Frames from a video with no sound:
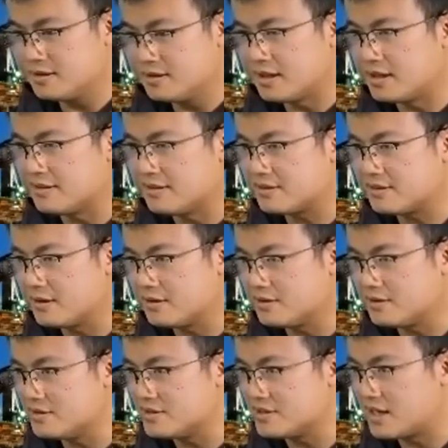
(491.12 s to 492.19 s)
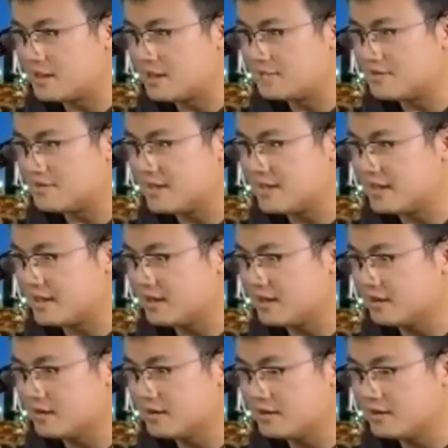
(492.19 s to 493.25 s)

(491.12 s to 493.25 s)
that it's going to start saying,